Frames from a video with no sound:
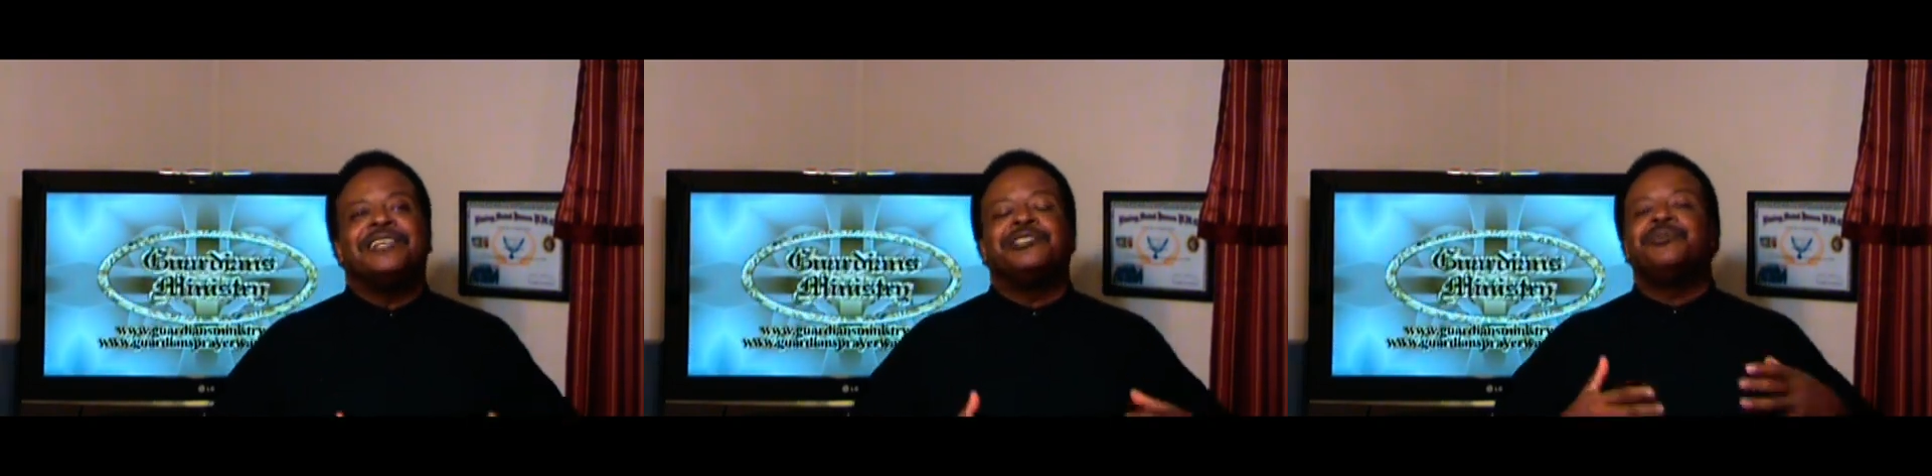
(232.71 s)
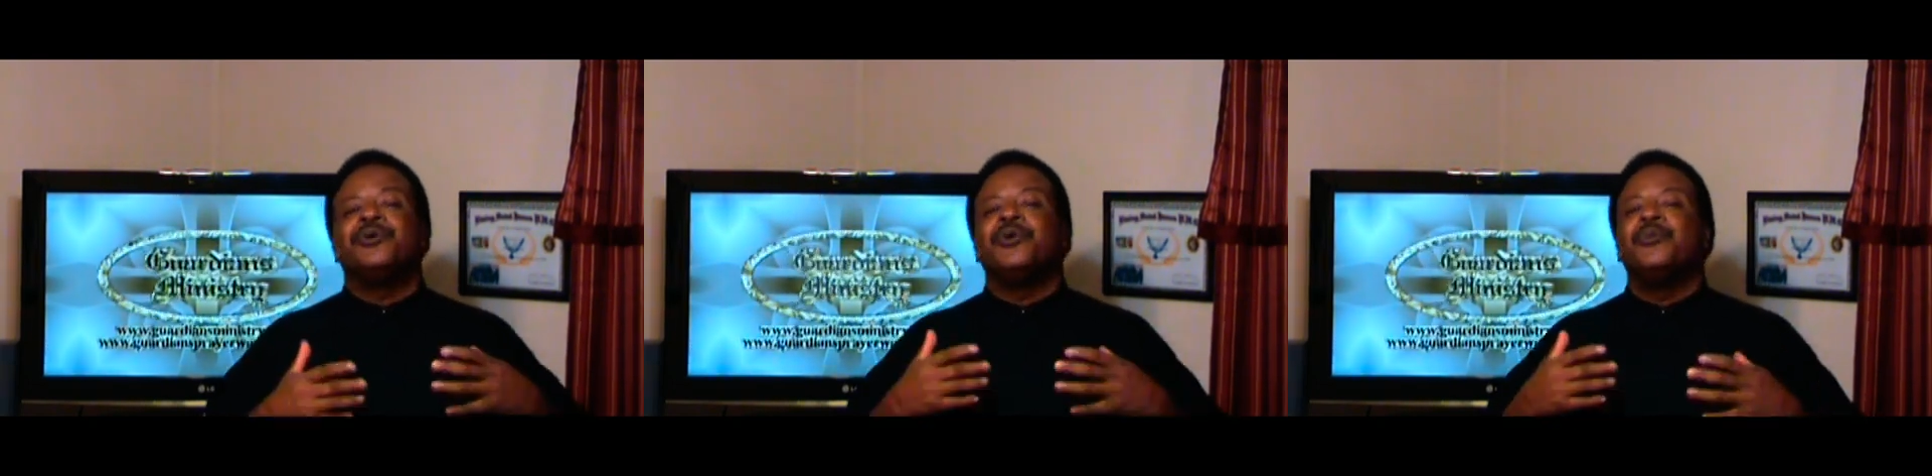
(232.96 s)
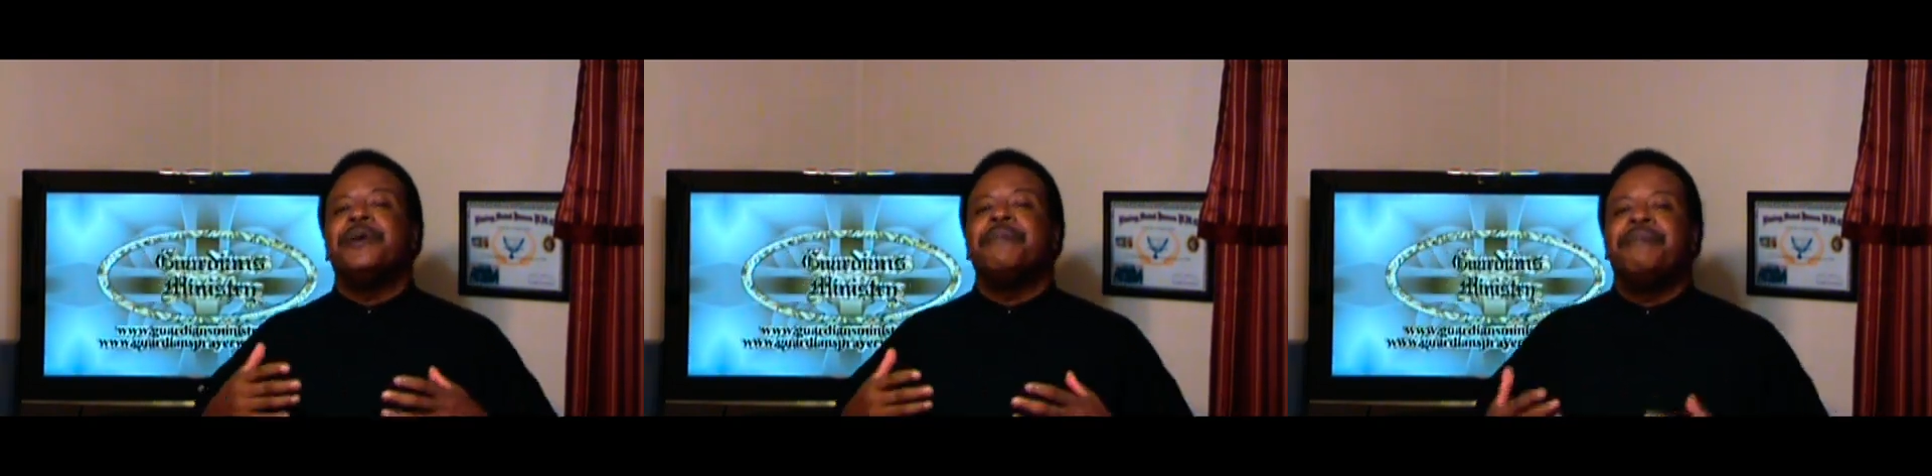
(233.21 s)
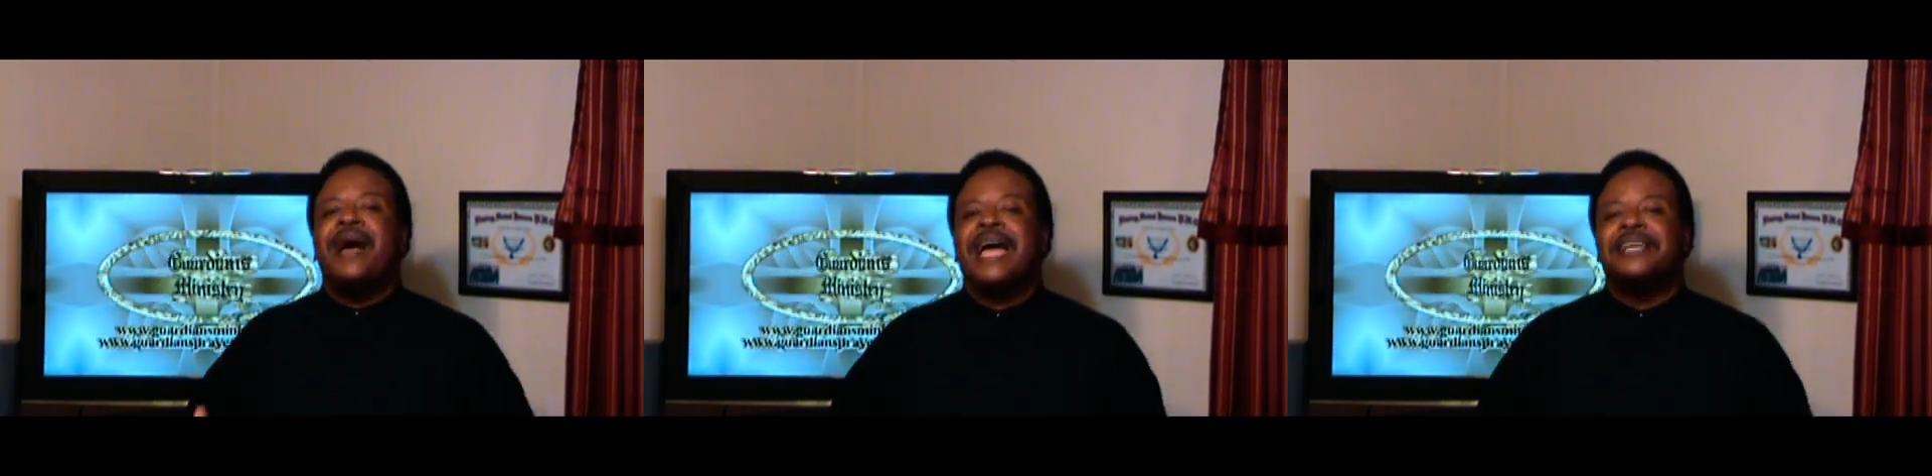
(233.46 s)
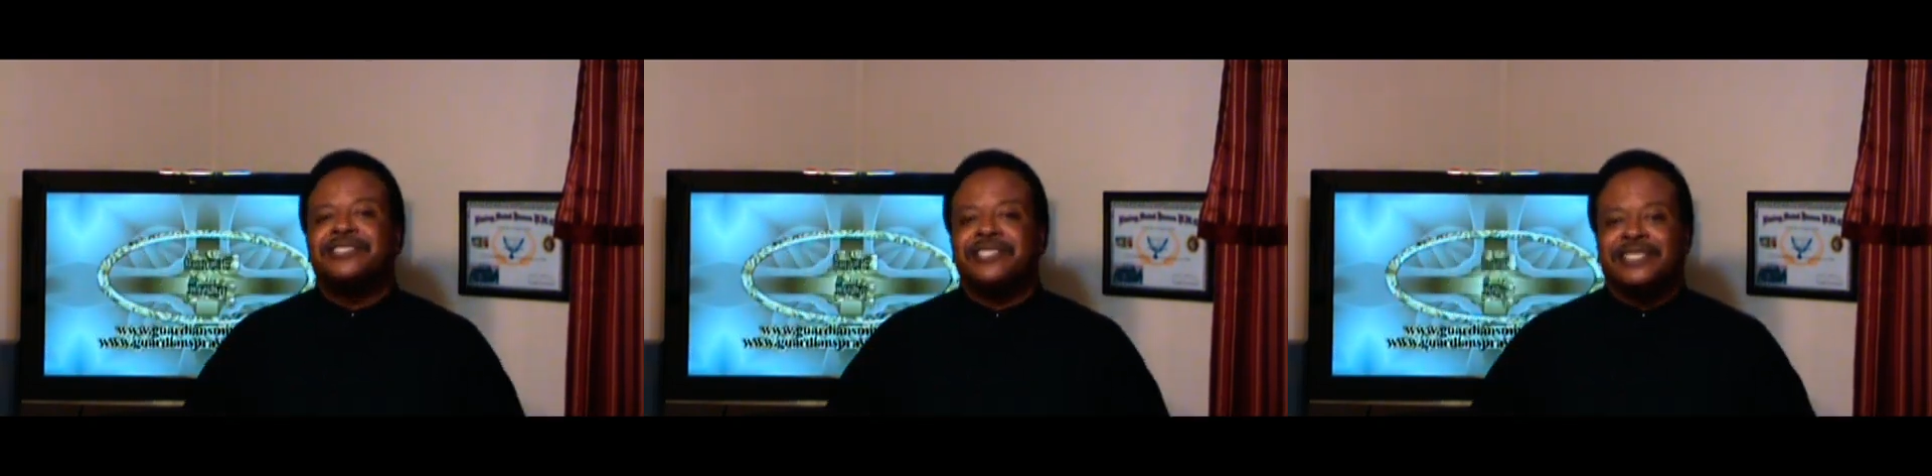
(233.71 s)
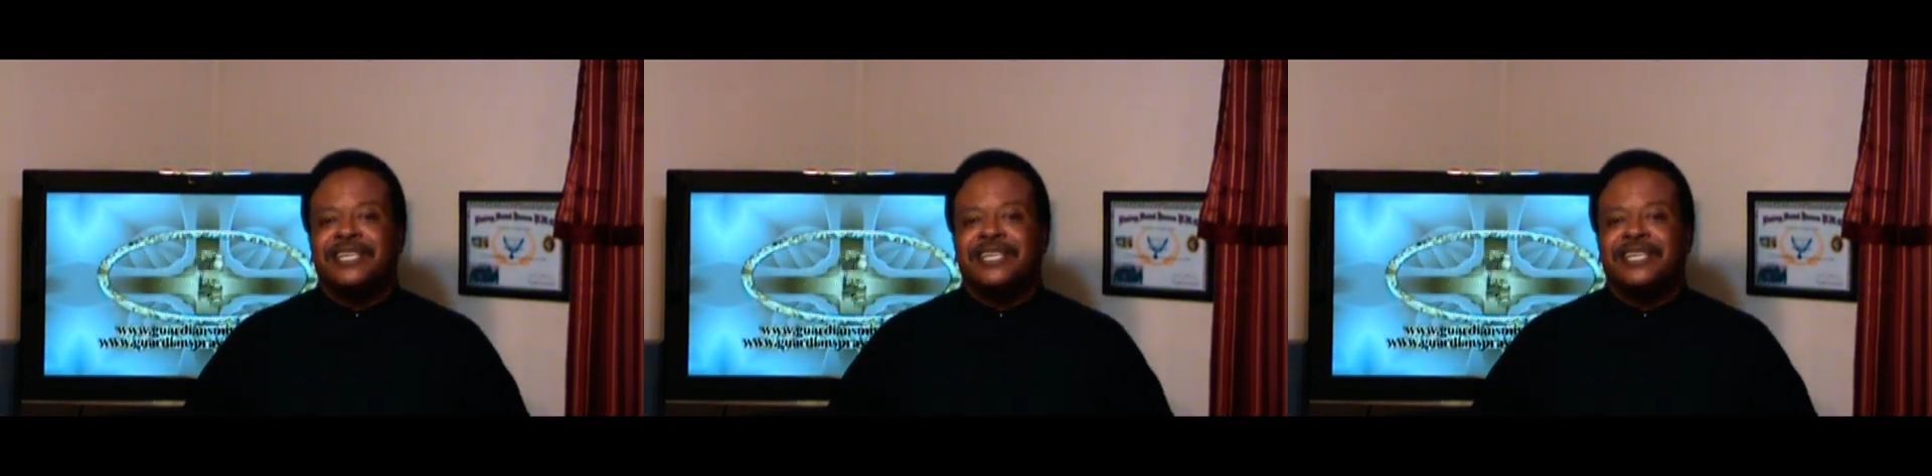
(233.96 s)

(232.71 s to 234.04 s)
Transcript: They supposed to went back to